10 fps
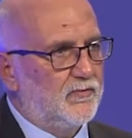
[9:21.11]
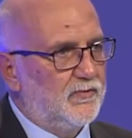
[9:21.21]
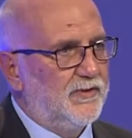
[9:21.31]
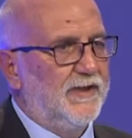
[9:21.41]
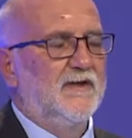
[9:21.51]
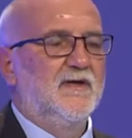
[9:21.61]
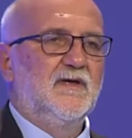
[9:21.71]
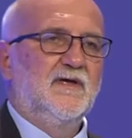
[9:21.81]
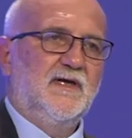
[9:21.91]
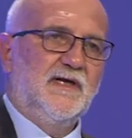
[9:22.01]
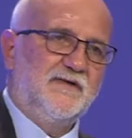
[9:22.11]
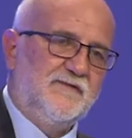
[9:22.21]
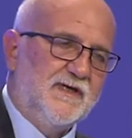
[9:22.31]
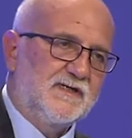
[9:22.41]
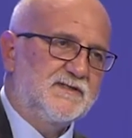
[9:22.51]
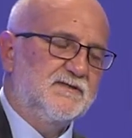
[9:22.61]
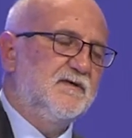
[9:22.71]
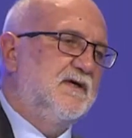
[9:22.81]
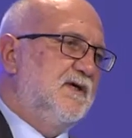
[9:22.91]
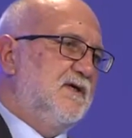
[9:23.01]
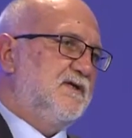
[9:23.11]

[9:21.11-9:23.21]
different one from the other.